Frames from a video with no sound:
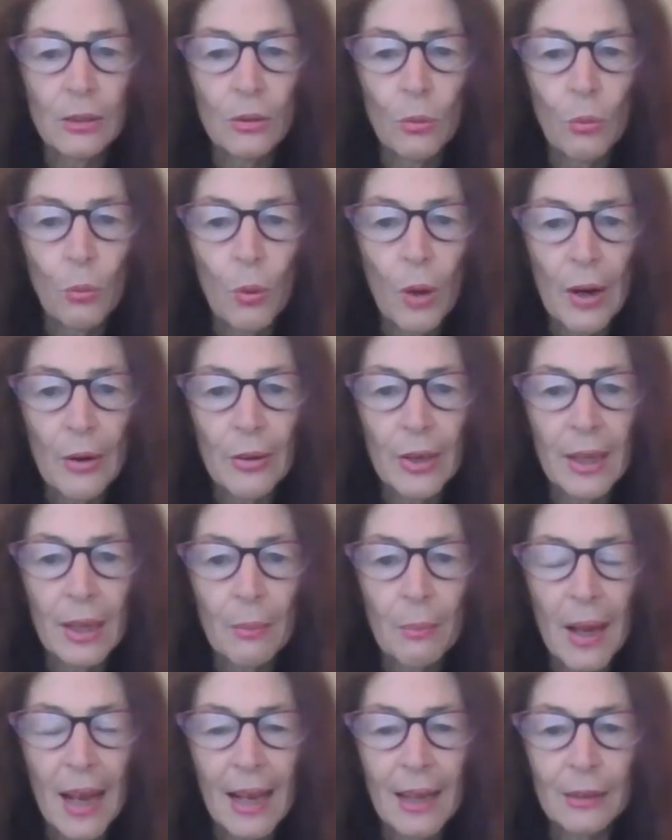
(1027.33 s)
to worry
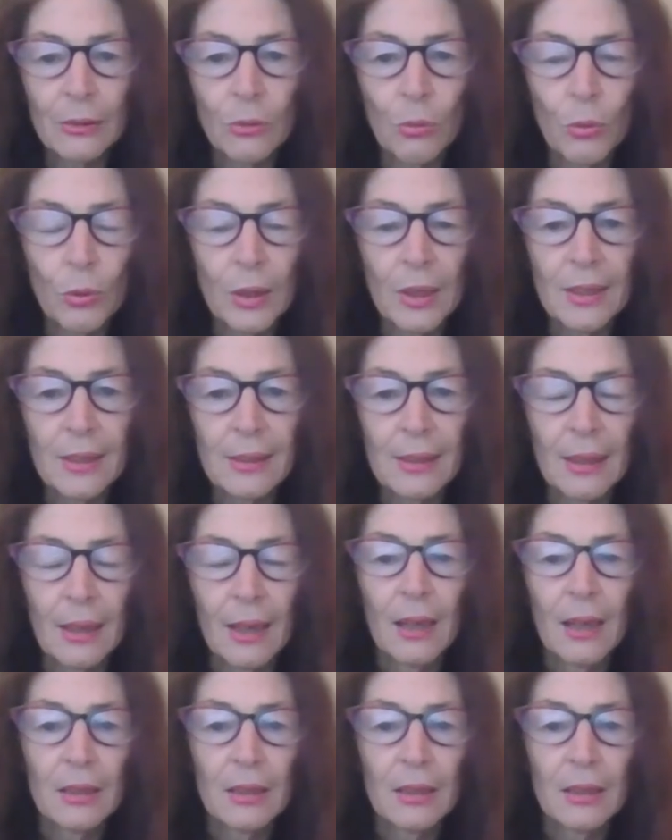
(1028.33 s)
about was